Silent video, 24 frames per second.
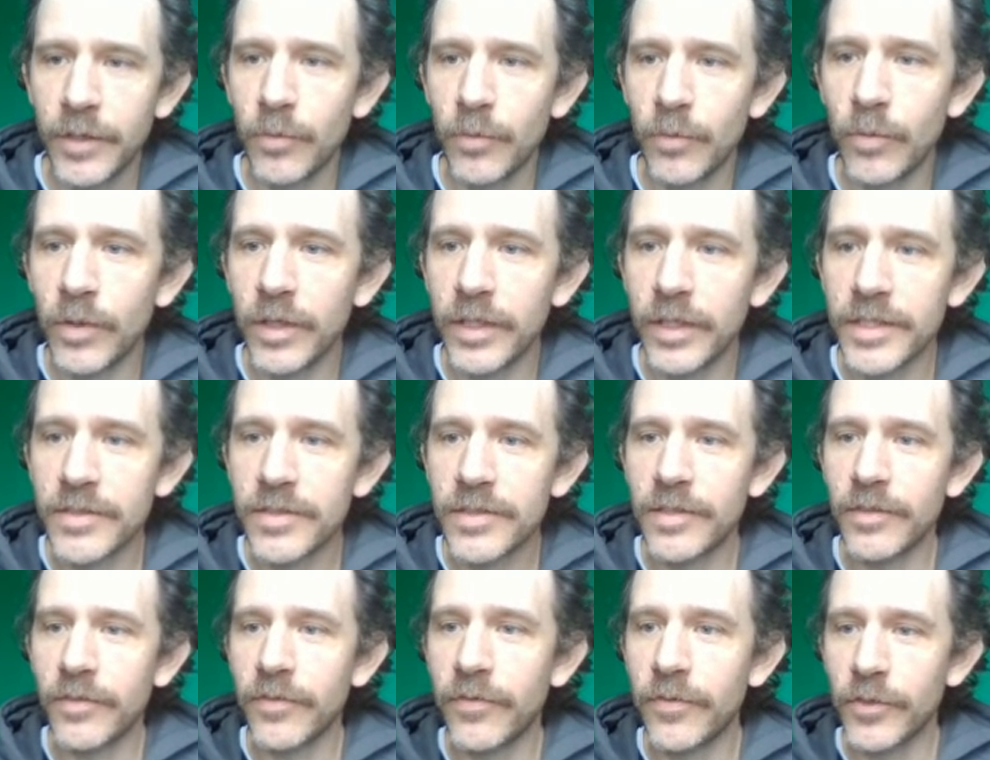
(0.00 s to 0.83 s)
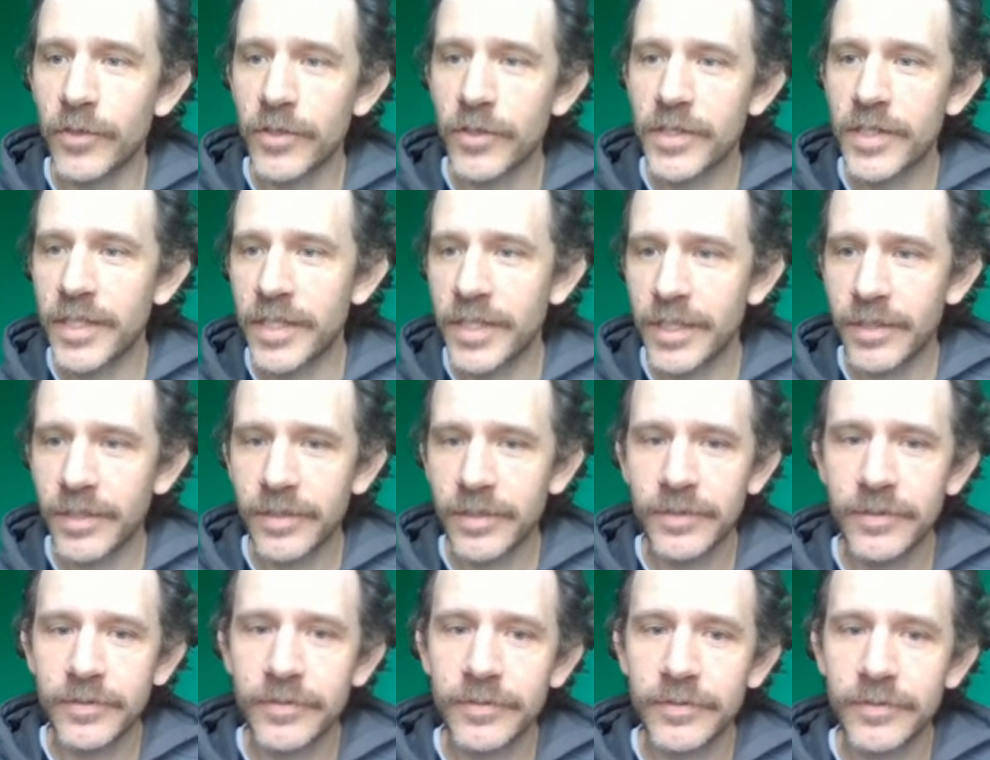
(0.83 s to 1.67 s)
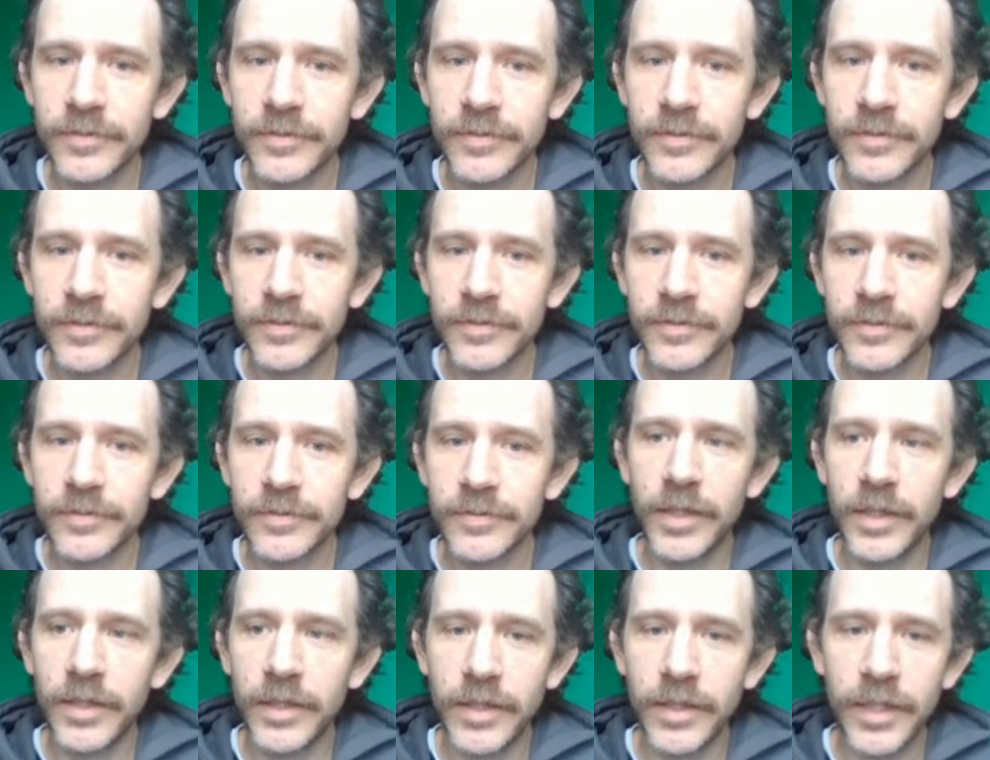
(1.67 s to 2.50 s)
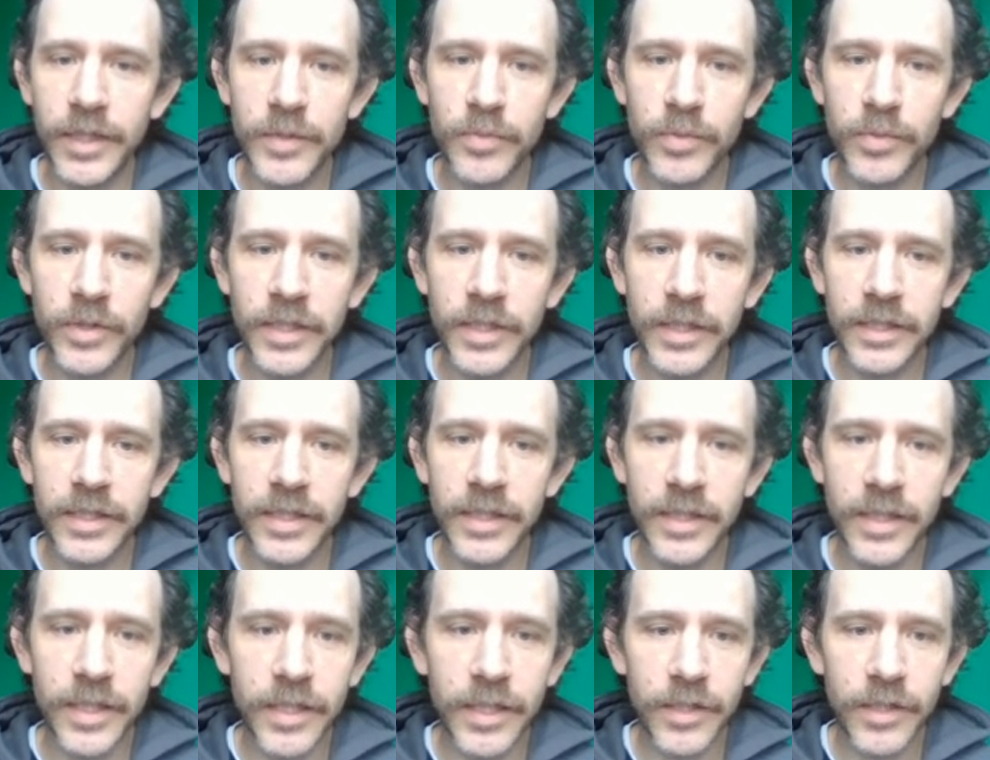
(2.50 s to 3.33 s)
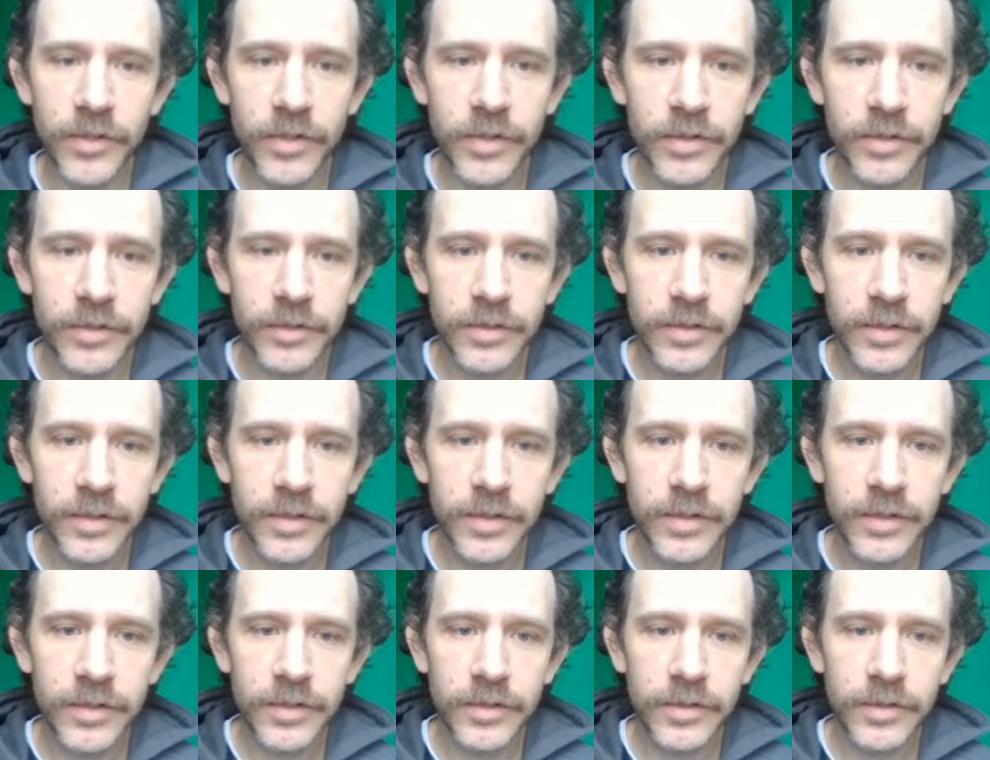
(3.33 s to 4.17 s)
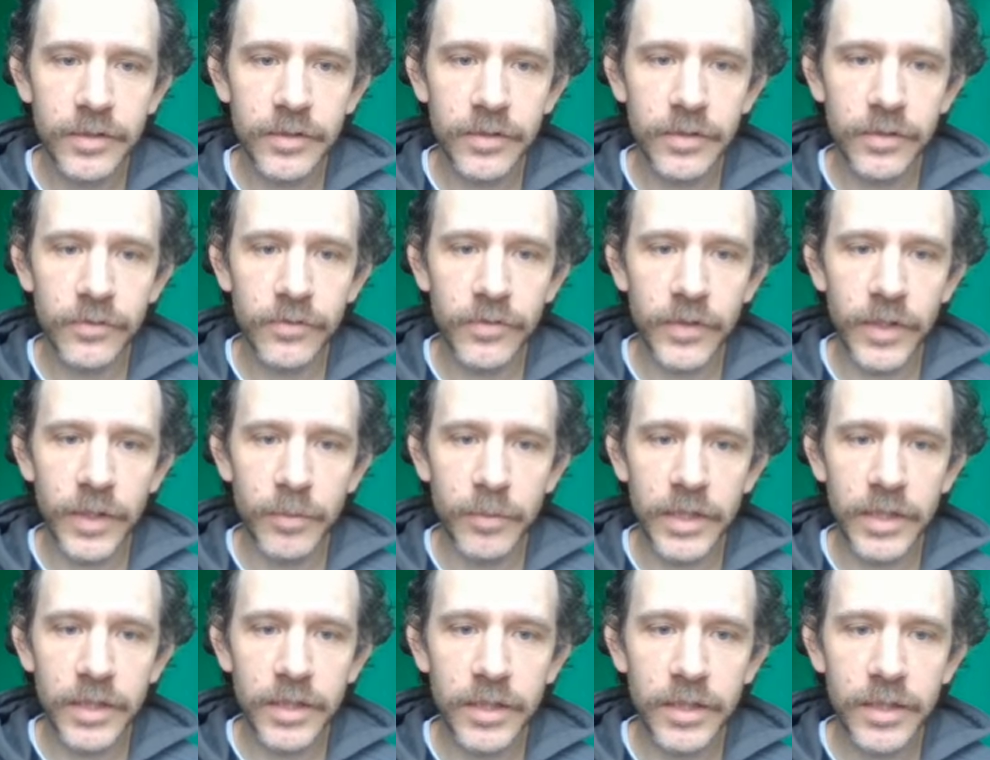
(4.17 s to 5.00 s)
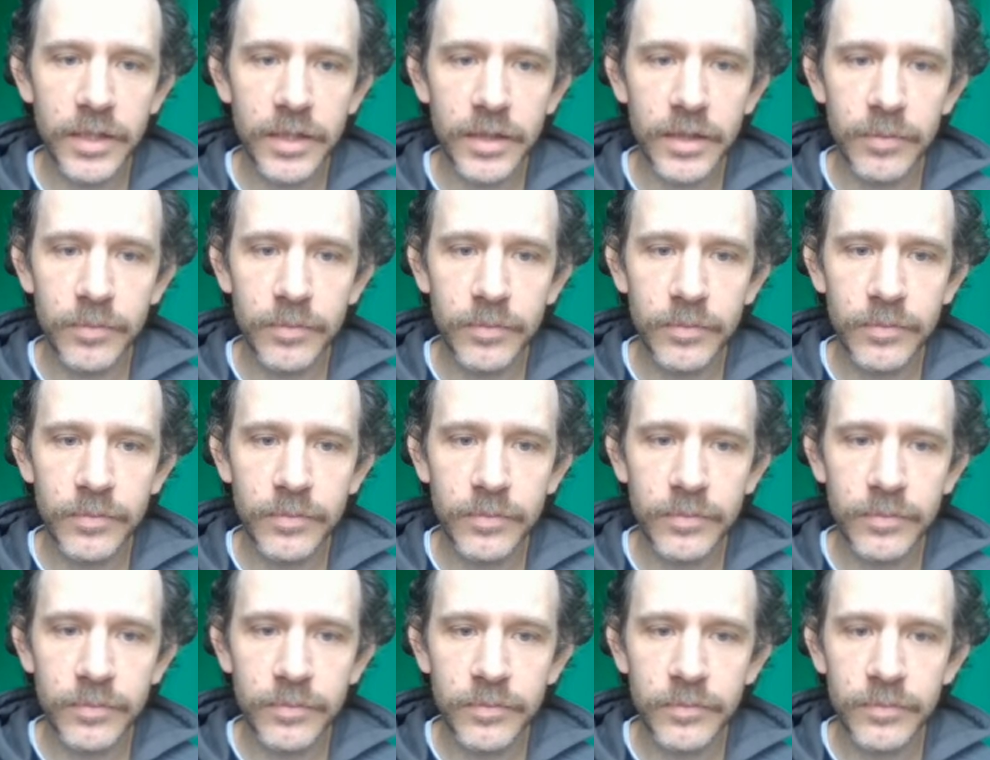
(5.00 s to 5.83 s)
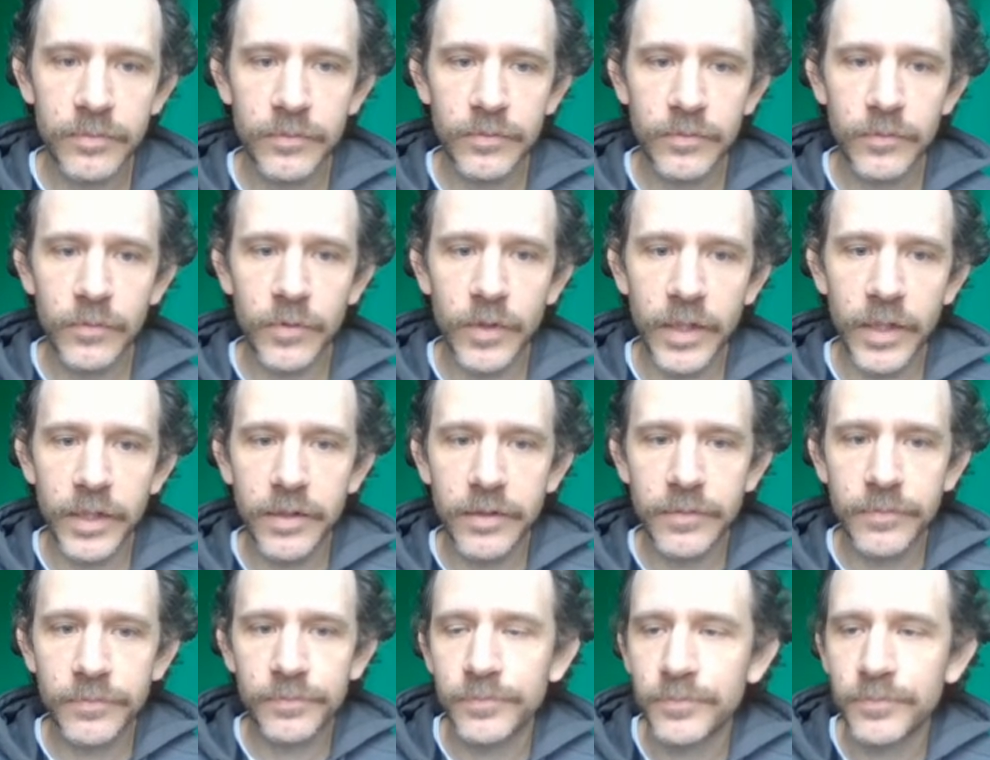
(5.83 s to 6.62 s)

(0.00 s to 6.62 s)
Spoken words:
What is the first thing that's predicting the other? Your family income, right?